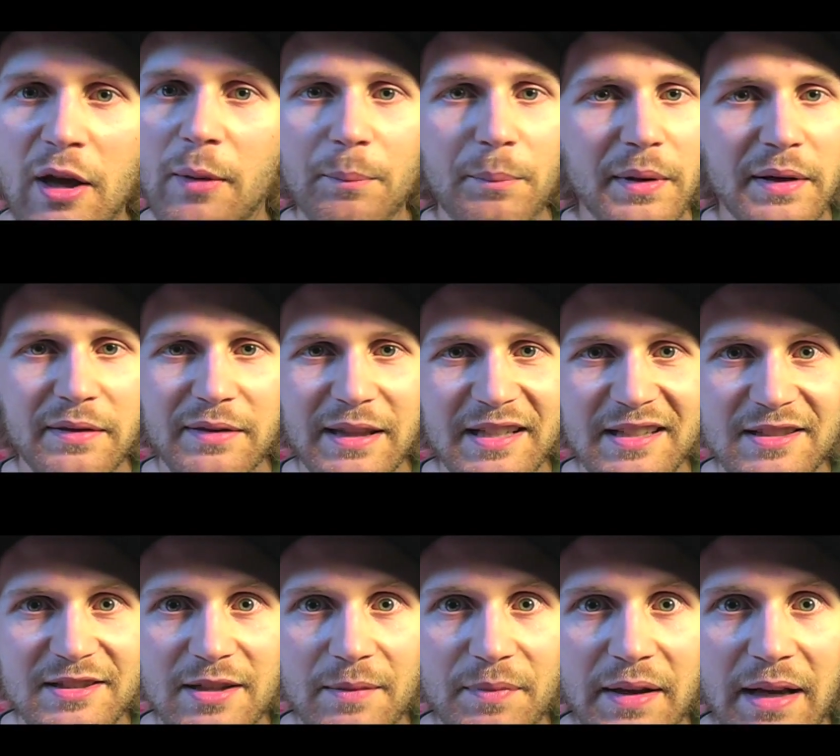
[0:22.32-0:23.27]
but that it's
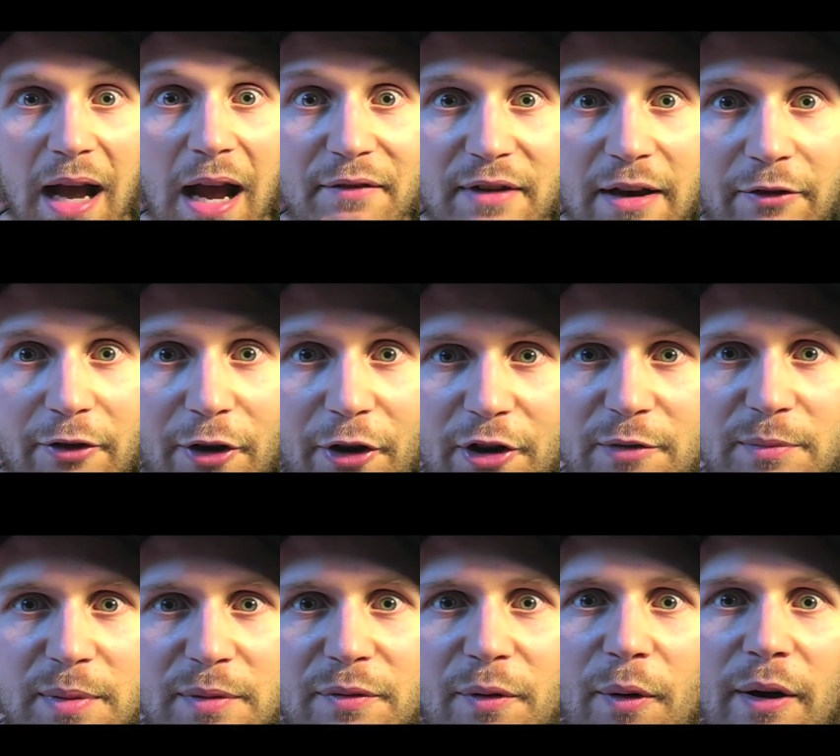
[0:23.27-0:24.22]
something I've never heard
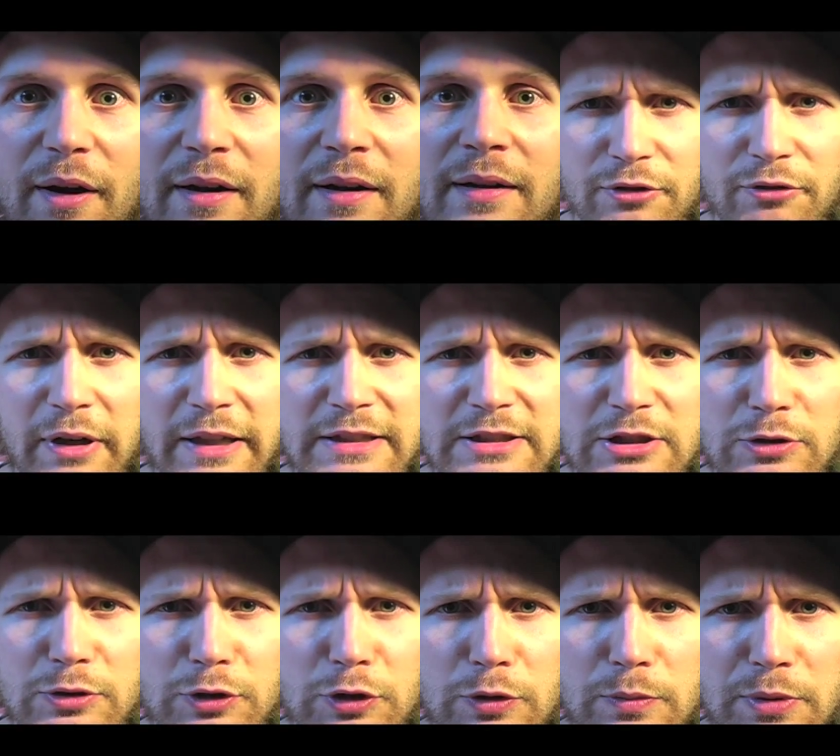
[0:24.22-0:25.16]
before. Writes
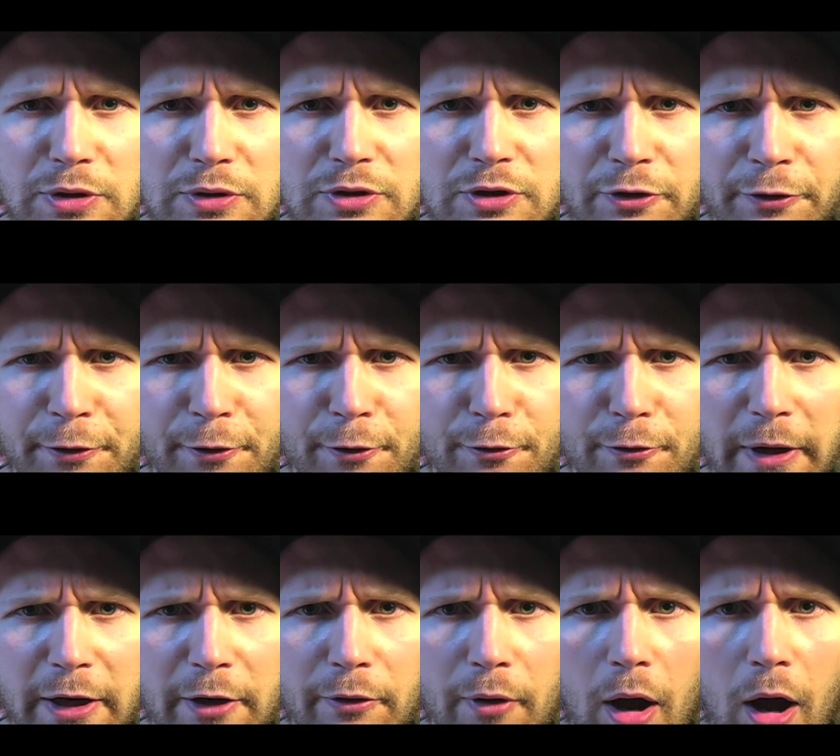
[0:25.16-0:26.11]
YouTube user
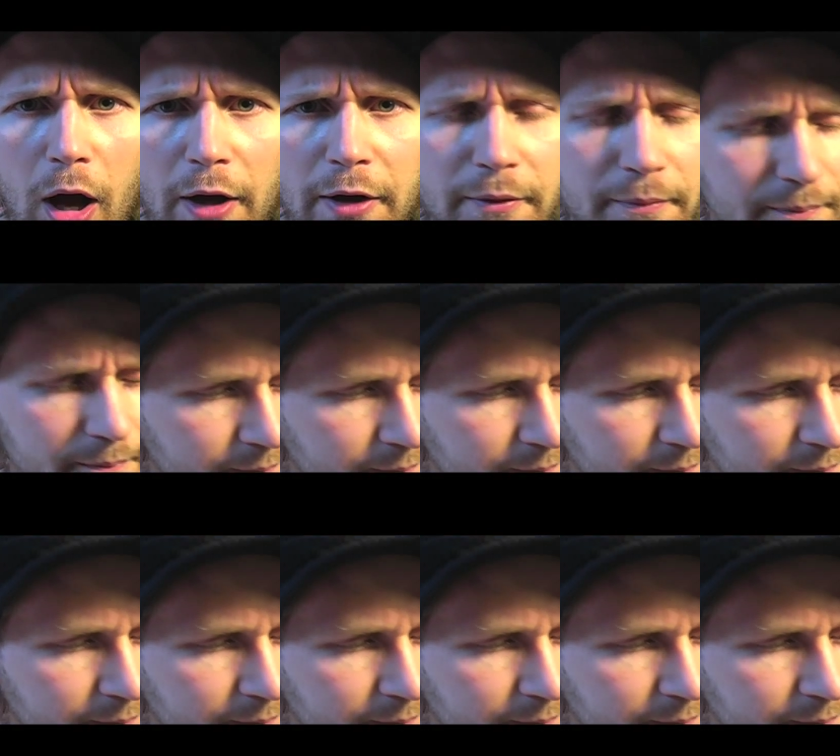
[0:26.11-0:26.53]
Kregaron.